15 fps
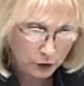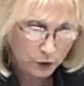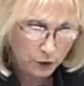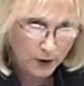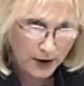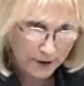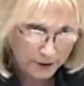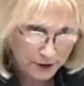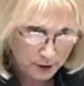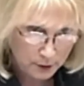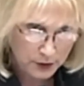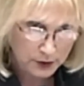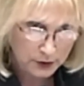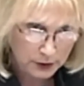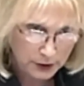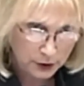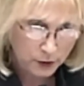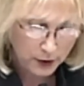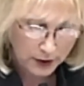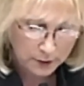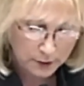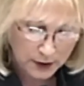You have the ability to
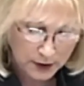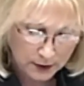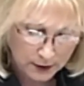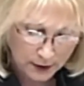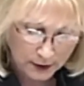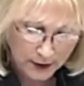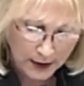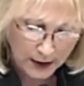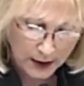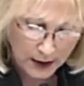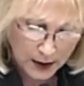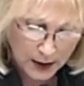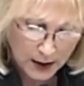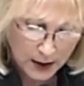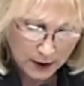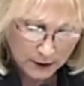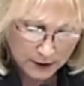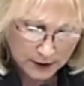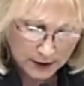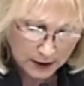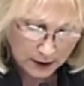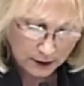recommend that
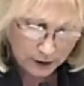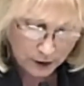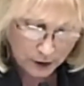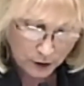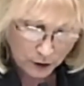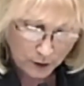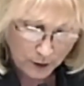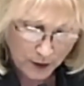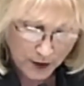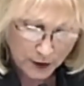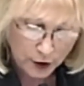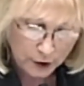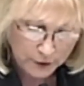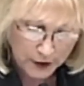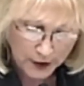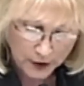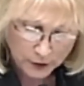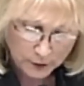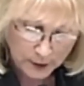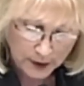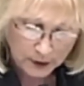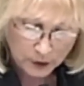upon notification
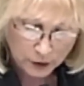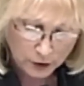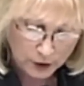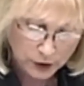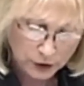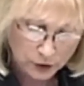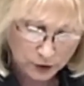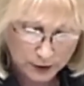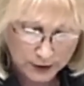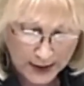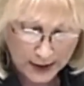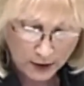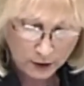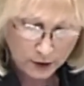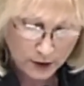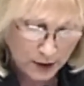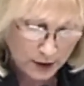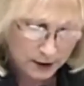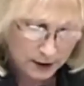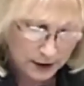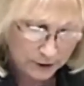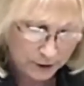by the Attorney General now
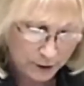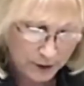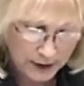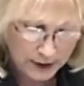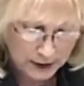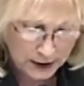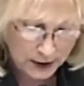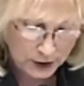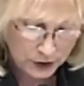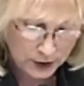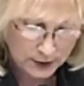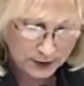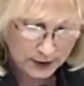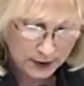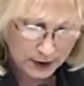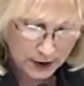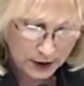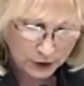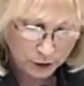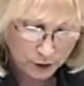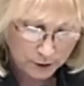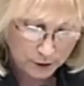given by DHS that a
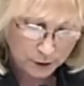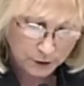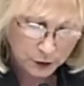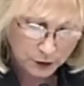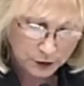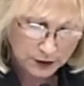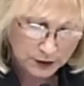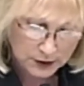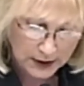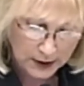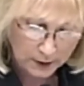country refuses to take